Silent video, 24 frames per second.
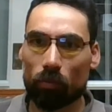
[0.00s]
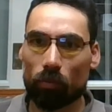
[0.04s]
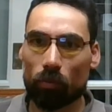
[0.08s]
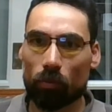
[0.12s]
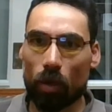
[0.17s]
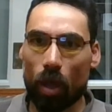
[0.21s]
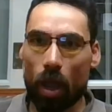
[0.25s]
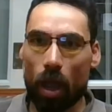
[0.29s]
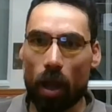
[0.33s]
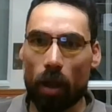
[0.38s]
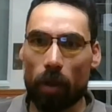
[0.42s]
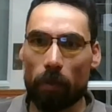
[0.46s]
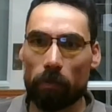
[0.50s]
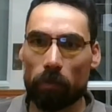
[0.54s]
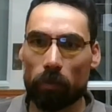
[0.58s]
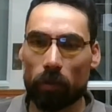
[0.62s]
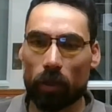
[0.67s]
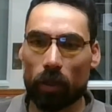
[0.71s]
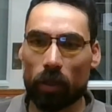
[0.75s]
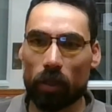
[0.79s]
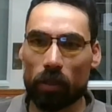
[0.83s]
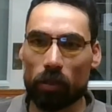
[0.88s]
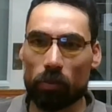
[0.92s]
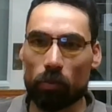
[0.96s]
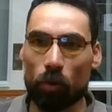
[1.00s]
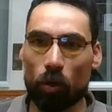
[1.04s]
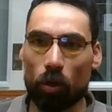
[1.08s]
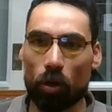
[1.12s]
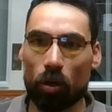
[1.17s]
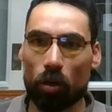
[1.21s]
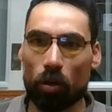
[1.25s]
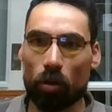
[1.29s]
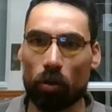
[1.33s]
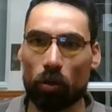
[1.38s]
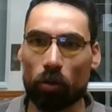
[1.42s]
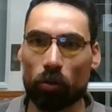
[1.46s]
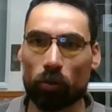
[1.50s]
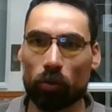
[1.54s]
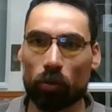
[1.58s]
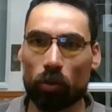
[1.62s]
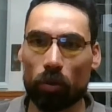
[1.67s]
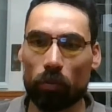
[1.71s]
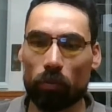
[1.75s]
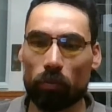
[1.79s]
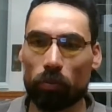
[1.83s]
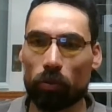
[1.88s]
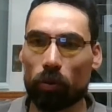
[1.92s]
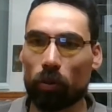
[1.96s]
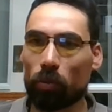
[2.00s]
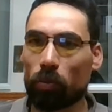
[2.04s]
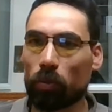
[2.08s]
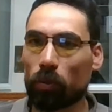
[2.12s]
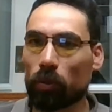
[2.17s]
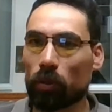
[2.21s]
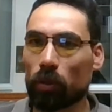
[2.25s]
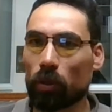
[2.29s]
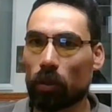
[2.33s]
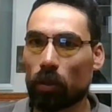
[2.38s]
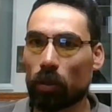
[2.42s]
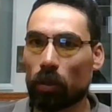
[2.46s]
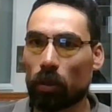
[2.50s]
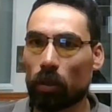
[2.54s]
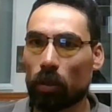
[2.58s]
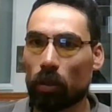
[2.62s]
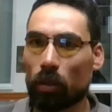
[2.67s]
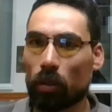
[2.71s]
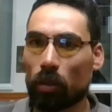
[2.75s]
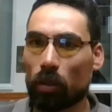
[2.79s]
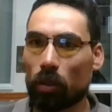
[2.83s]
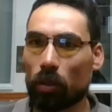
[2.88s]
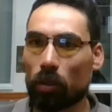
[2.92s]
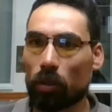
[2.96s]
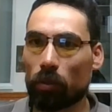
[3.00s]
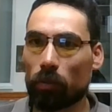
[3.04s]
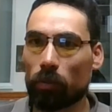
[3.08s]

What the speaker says: Yeah, it's more long-term property. Yeah.